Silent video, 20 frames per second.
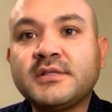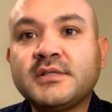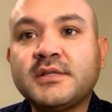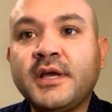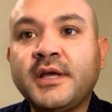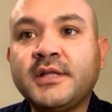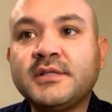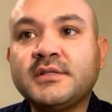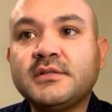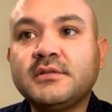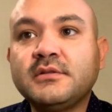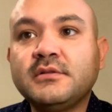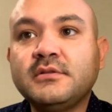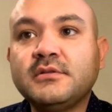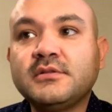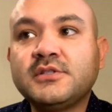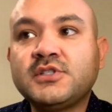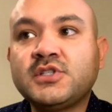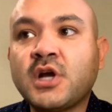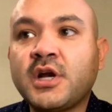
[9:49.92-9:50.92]
it
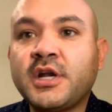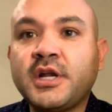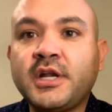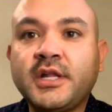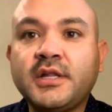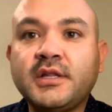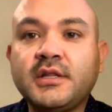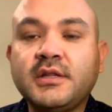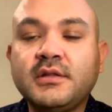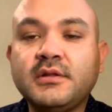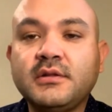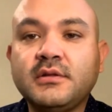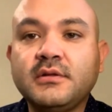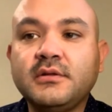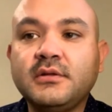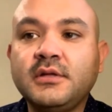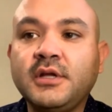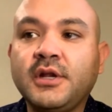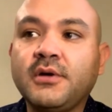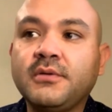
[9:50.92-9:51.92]
started in
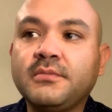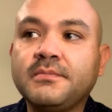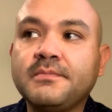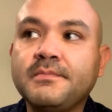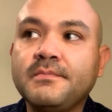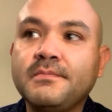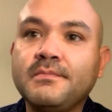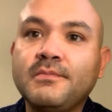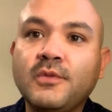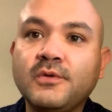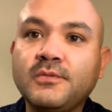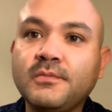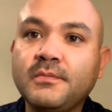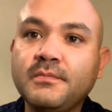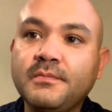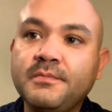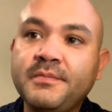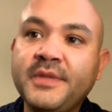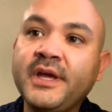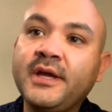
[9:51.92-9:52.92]

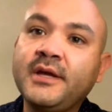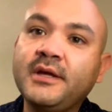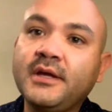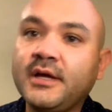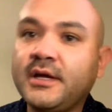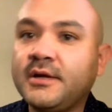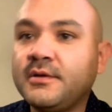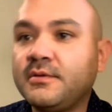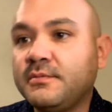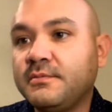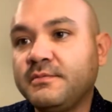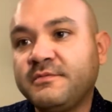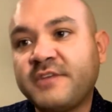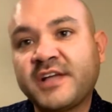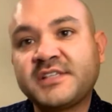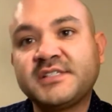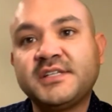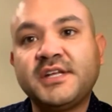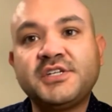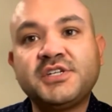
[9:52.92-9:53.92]
big
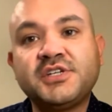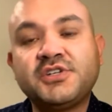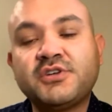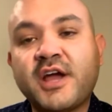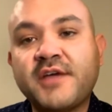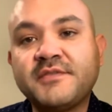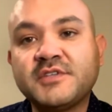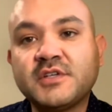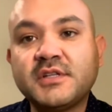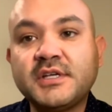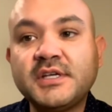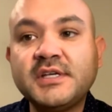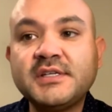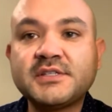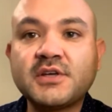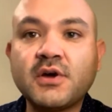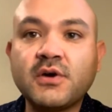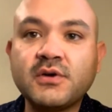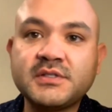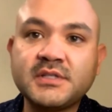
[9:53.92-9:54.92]
vaccination drives on the East
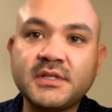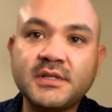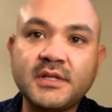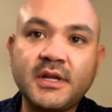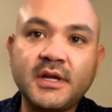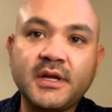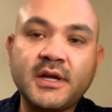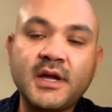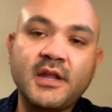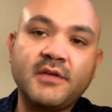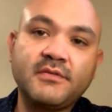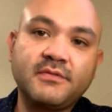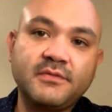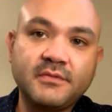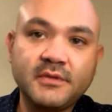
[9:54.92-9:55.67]
Coast, and then it kind of